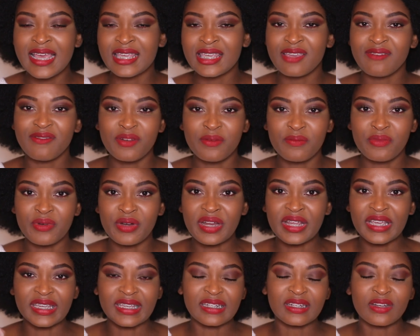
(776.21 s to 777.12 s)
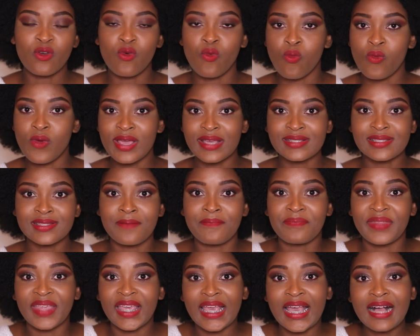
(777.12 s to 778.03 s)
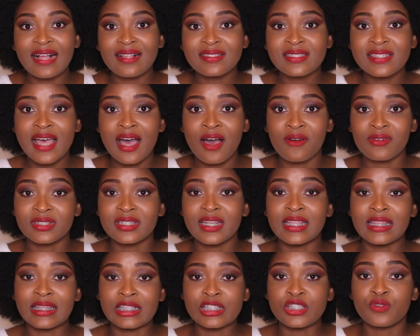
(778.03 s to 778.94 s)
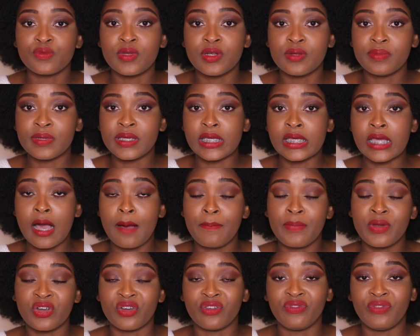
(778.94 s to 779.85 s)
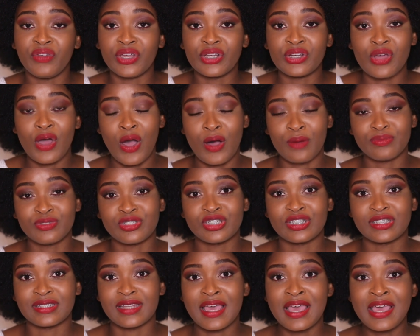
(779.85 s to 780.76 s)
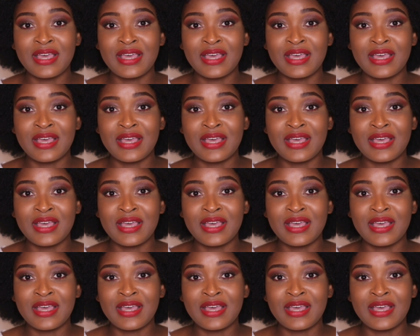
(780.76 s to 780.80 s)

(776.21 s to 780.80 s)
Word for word: give it a break and wear something else out, this would be a perfect option.